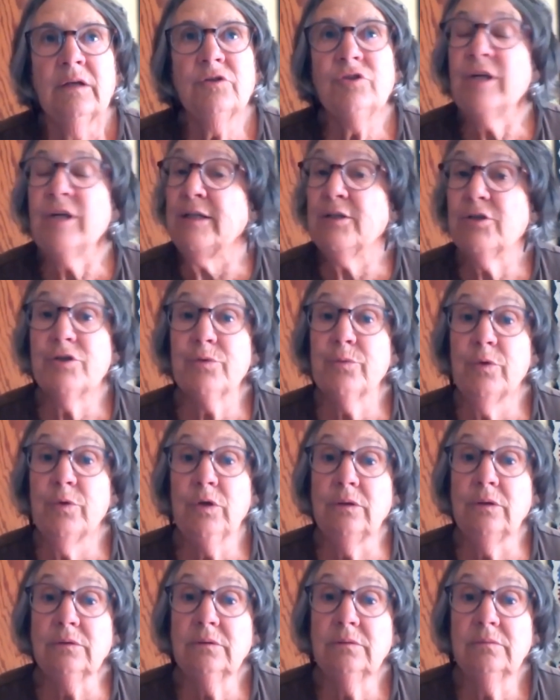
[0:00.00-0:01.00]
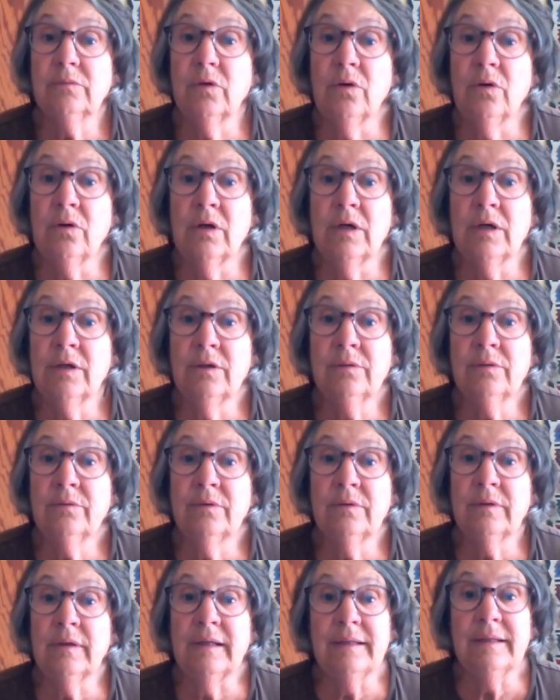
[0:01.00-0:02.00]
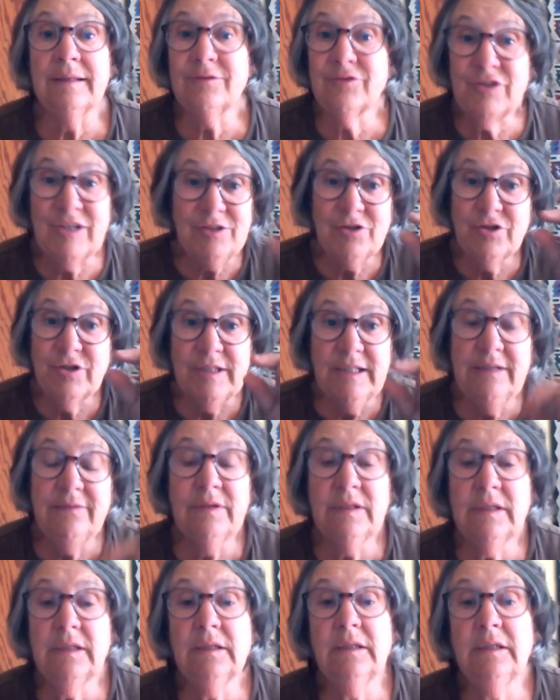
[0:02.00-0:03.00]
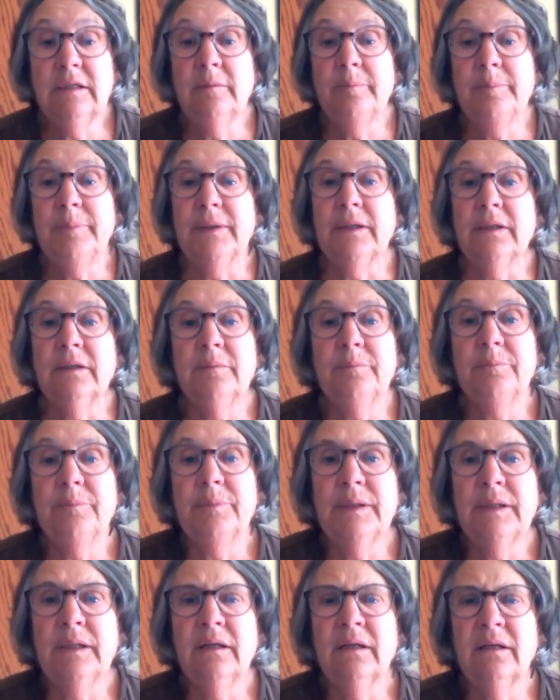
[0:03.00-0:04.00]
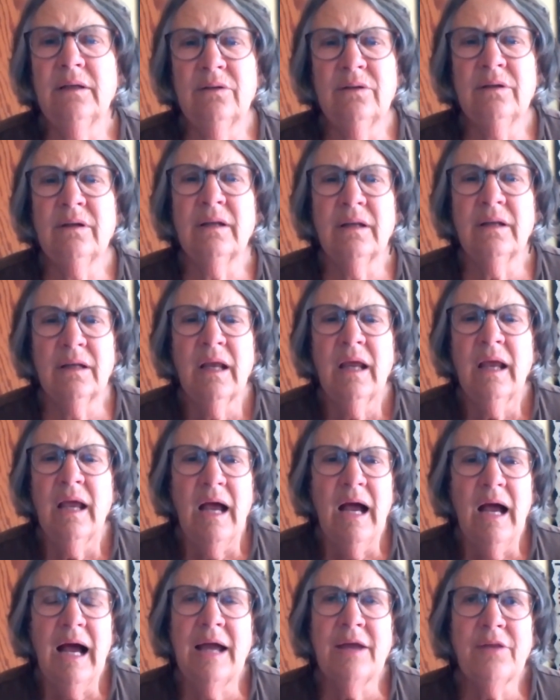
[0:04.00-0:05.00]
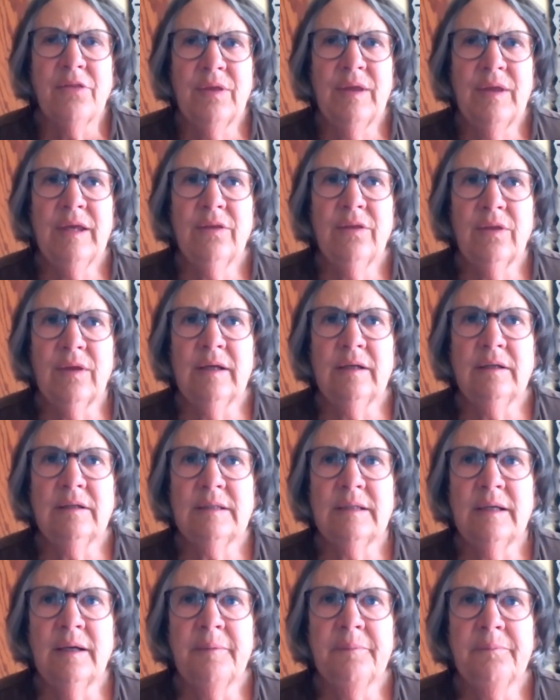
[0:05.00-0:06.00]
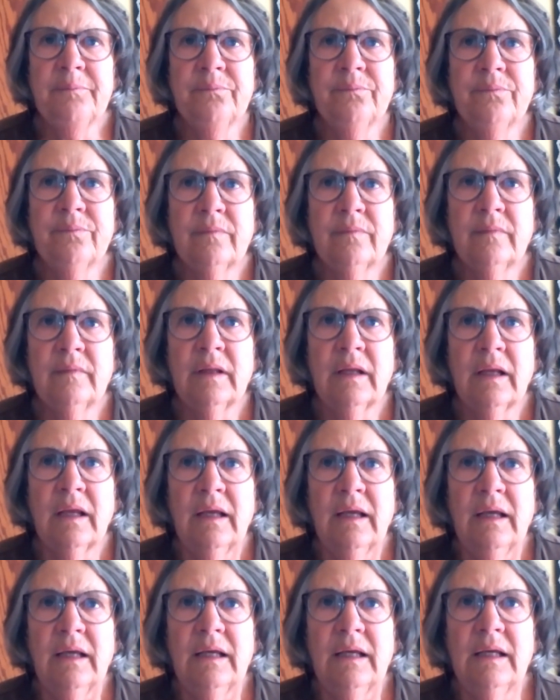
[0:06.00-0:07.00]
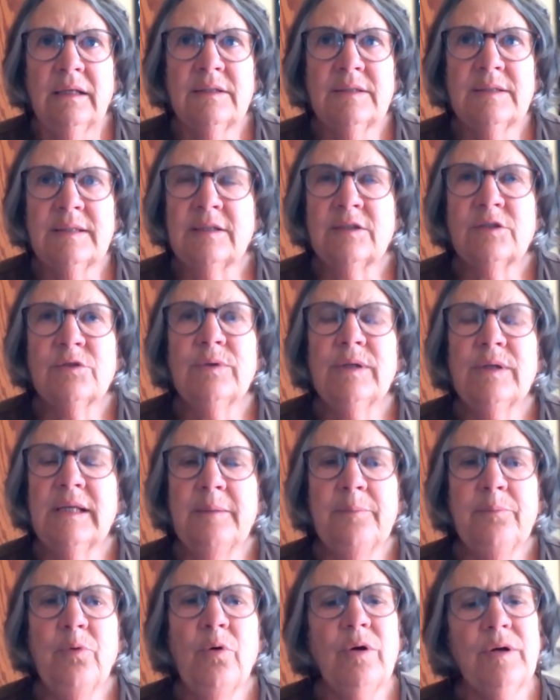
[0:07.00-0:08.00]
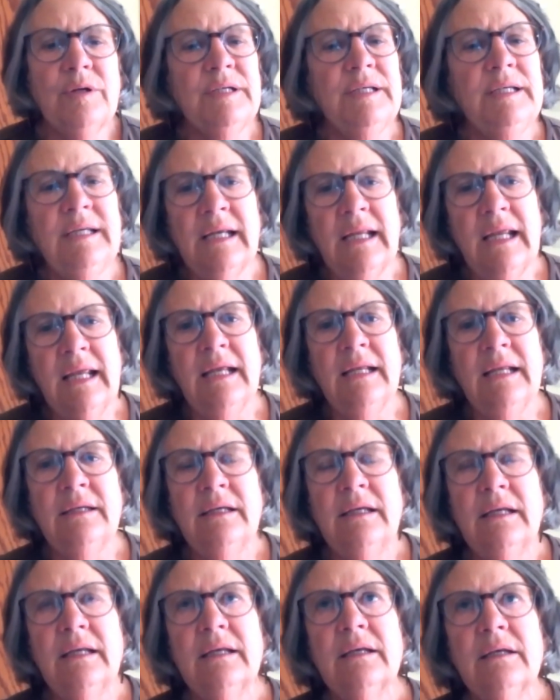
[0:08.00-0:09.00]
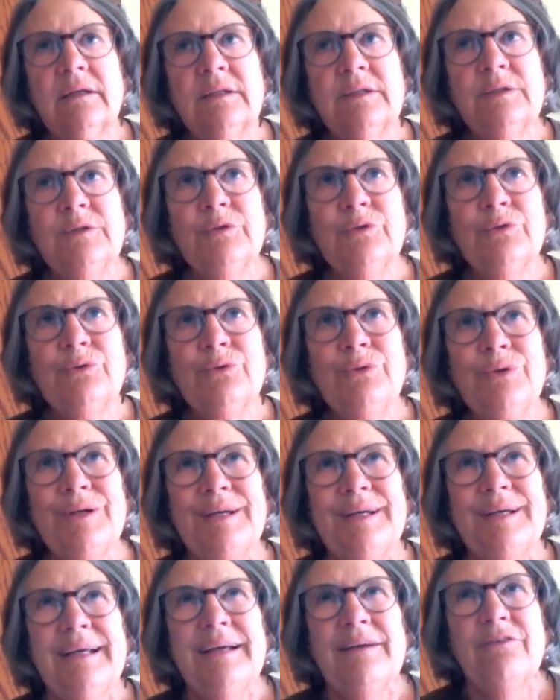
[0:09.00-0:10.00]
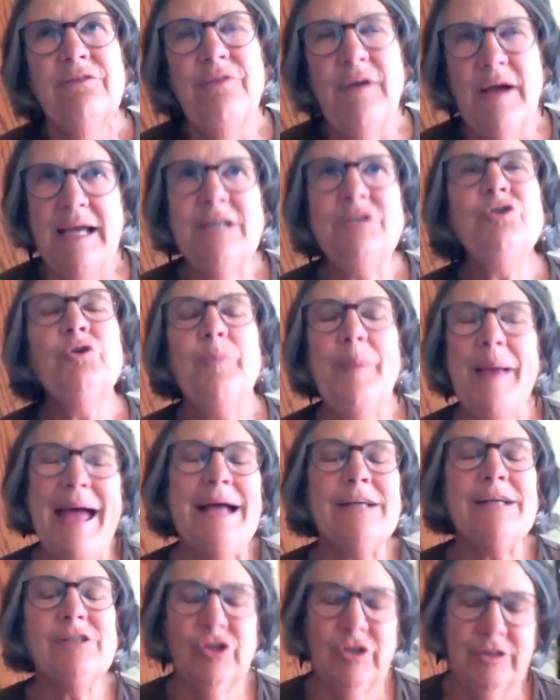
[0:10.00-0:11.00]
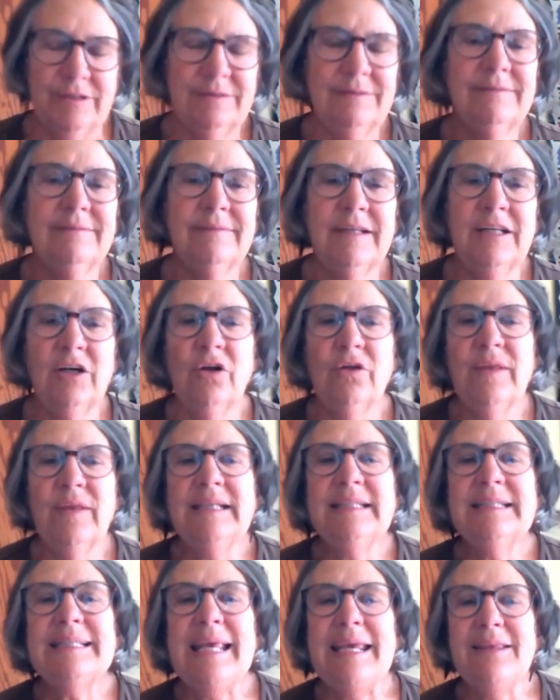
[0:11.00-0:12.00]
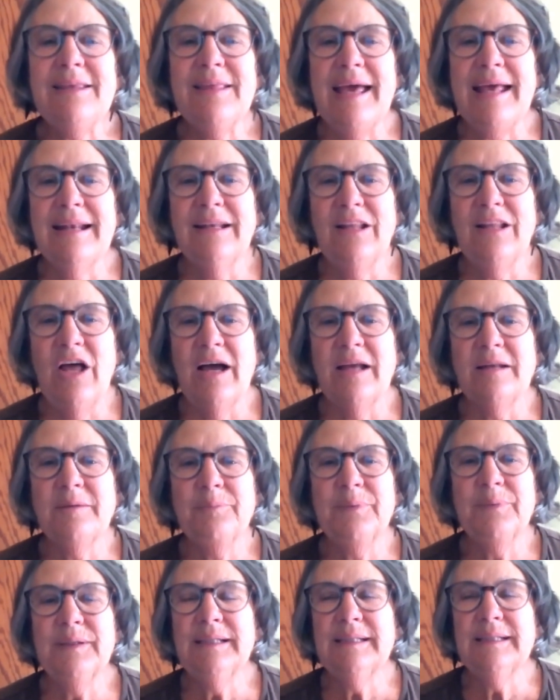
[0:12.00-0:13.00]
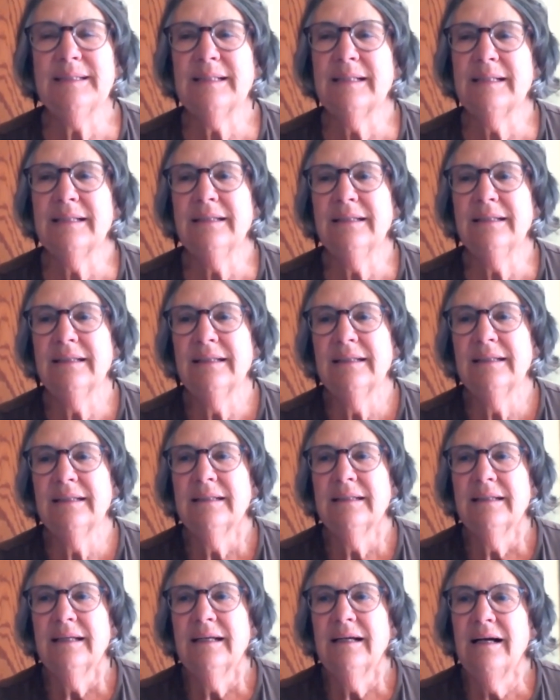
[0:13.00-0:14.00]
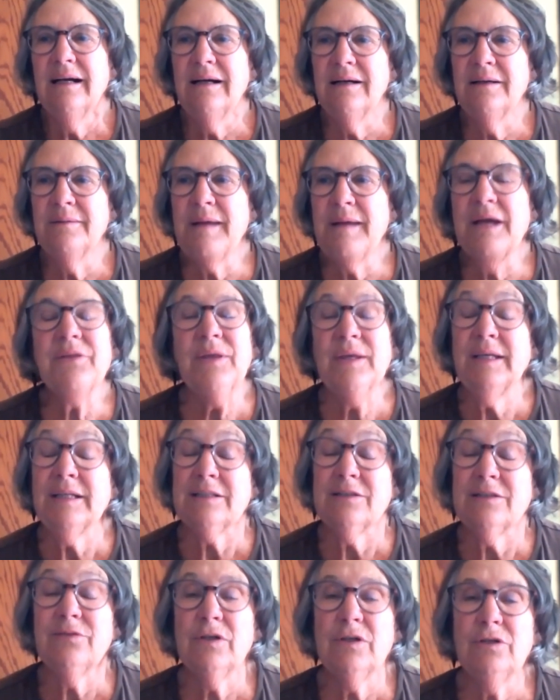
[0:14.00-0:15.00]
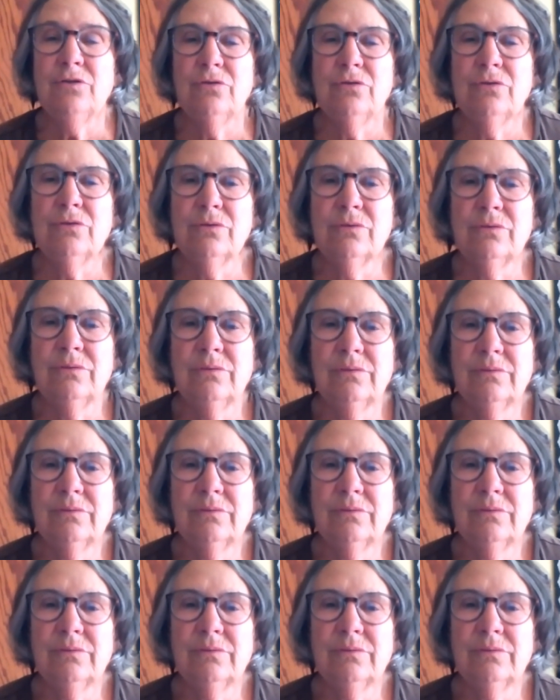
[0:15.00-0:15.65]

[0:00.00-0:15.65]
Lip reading: change the world or change it even a little bit. But I think that it's really important and to find your passion. You know, they say that a lot, but it's like, I think it's very true.